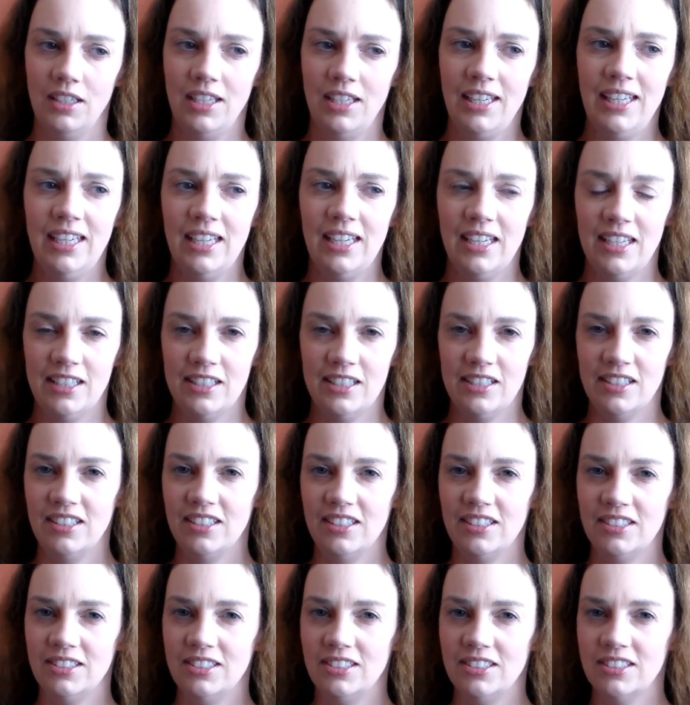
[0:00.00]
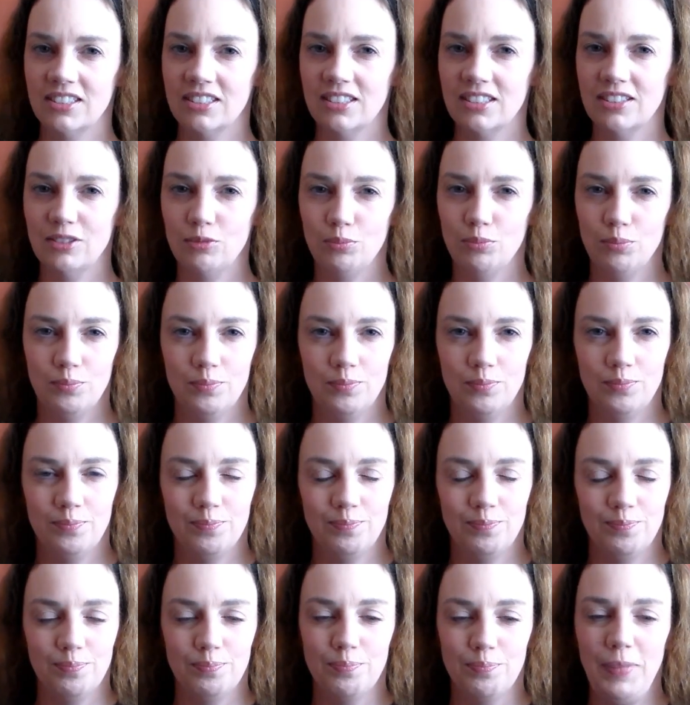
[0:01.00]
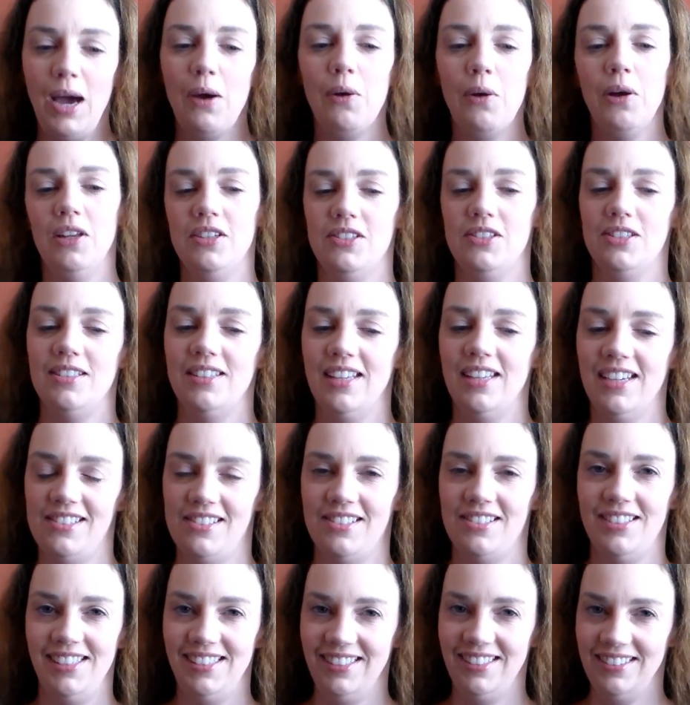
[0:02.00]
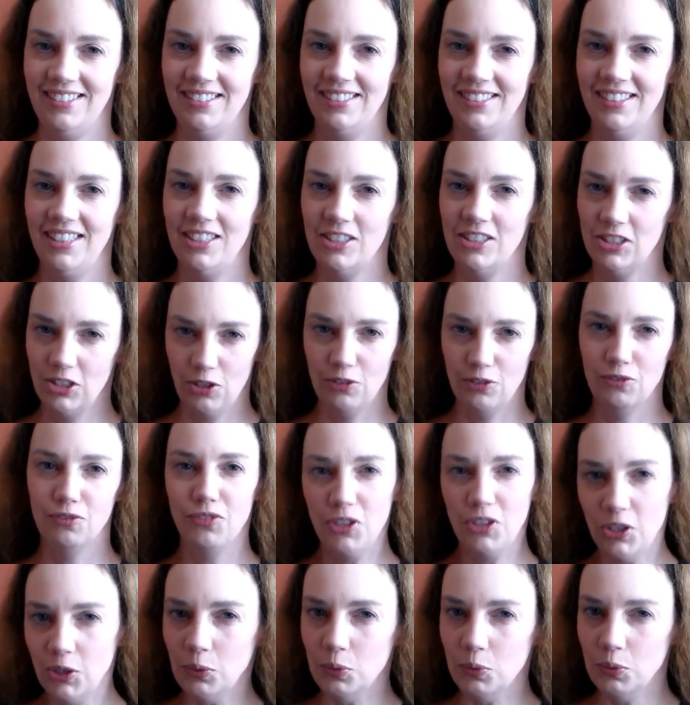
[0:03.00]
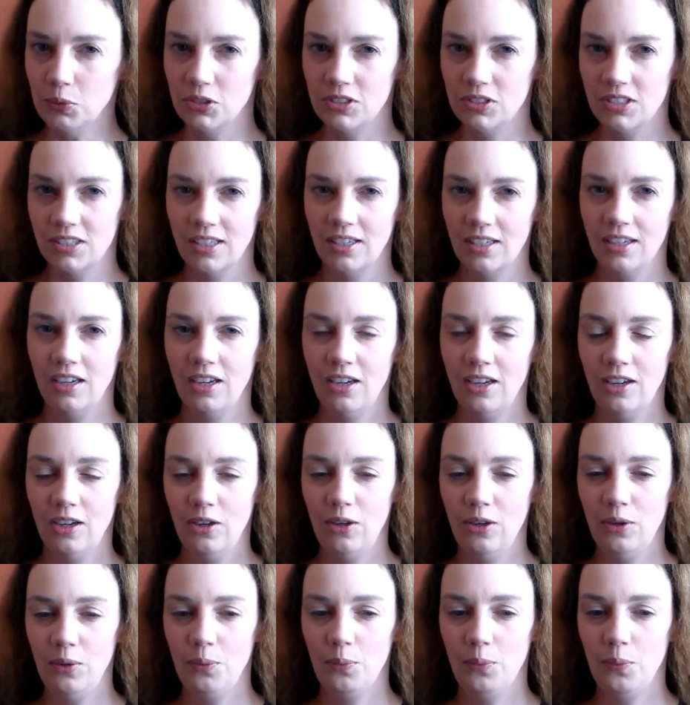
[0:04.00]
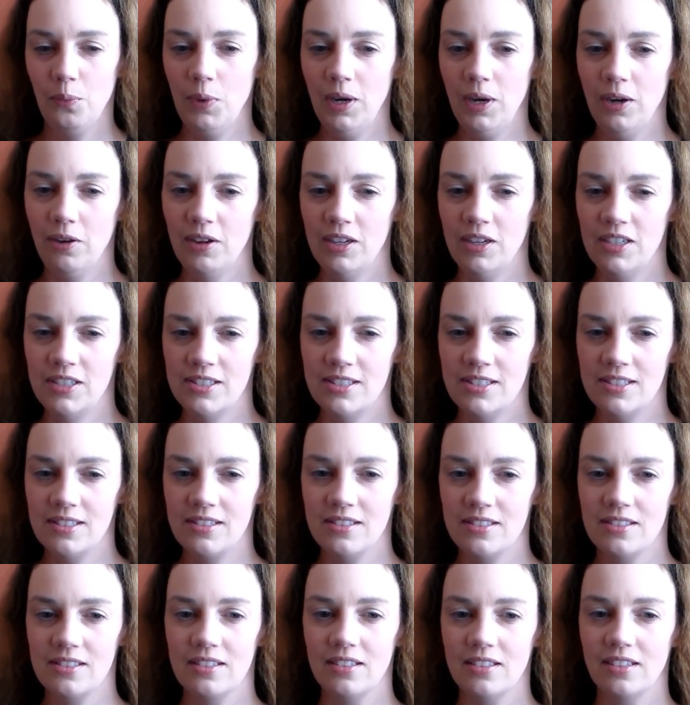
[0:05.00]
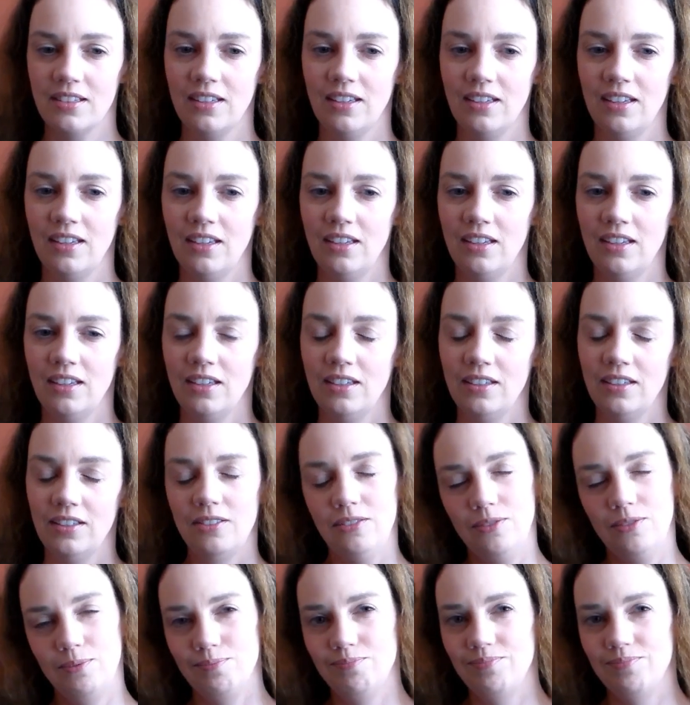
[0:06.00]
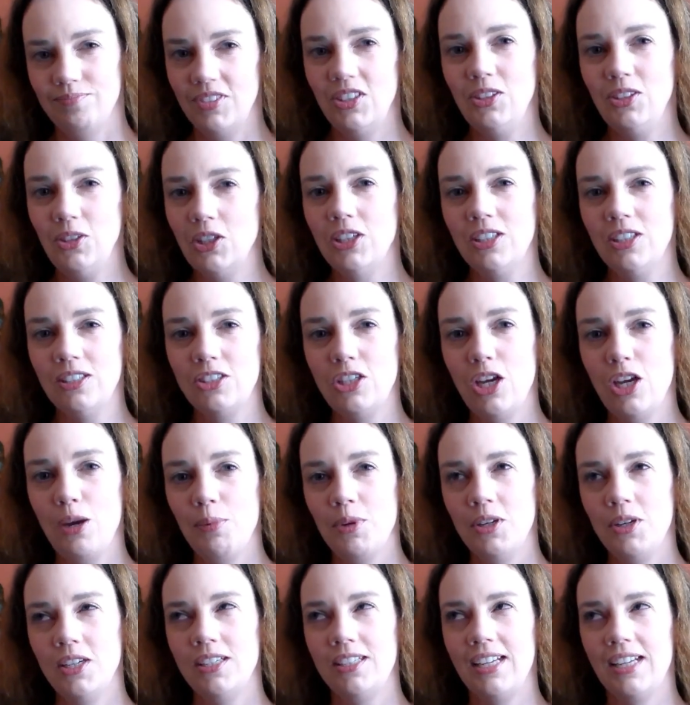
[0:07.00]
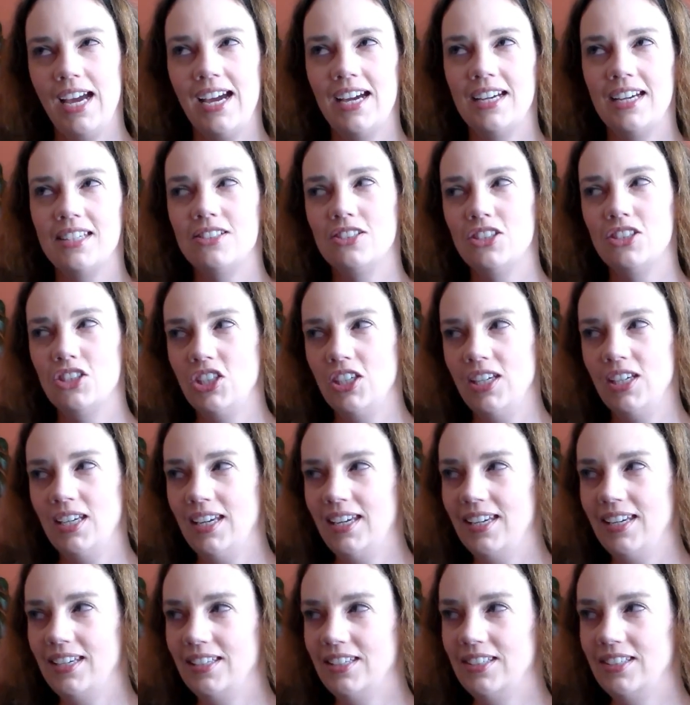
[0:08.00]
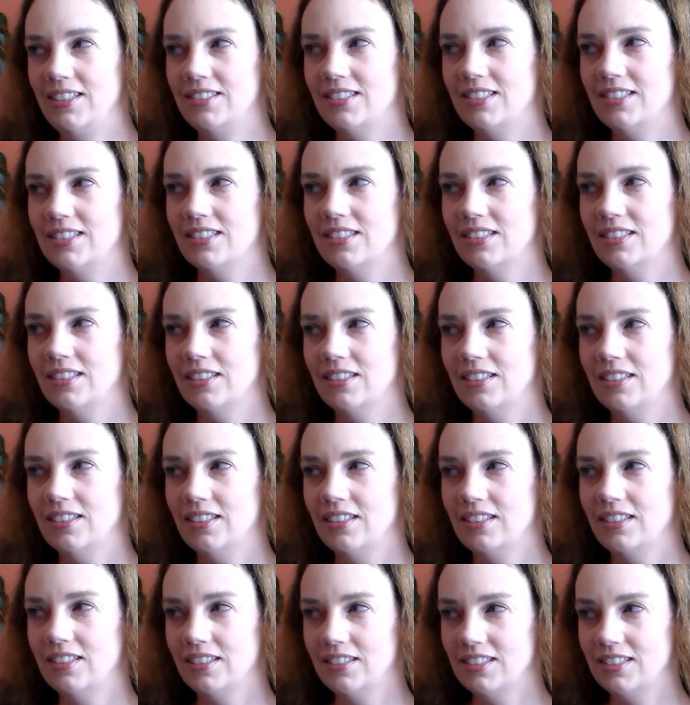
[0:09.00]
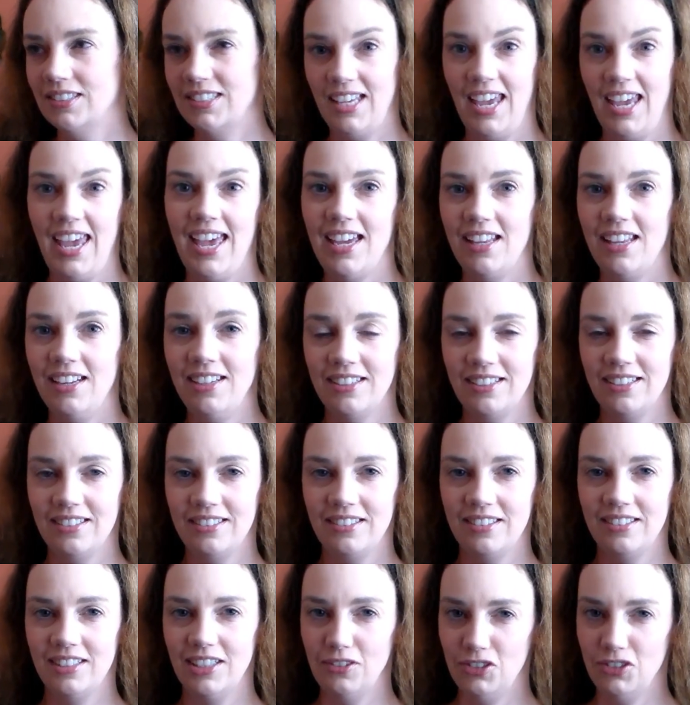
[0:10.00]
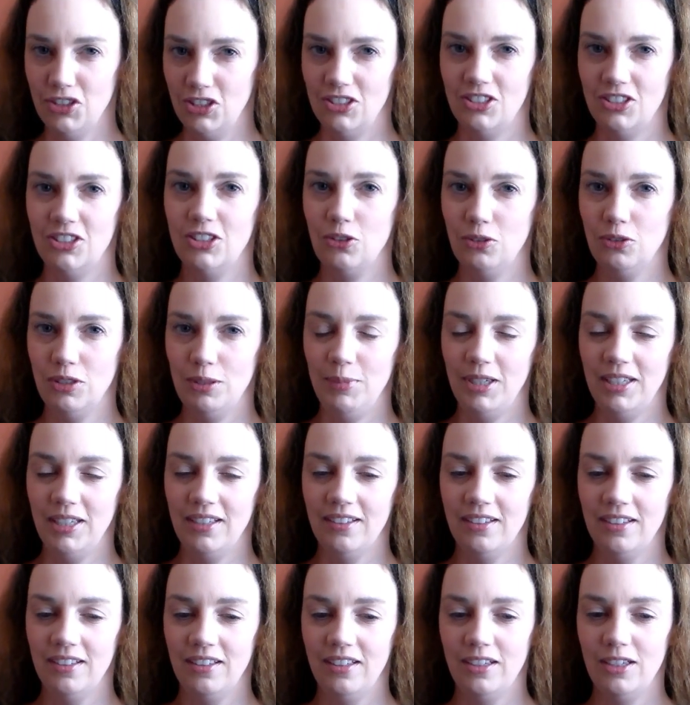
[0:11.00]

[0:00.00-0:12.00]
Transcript: He is powerless in that scene. He is confused, whereas you could interpret it as she is scared if she's screaming,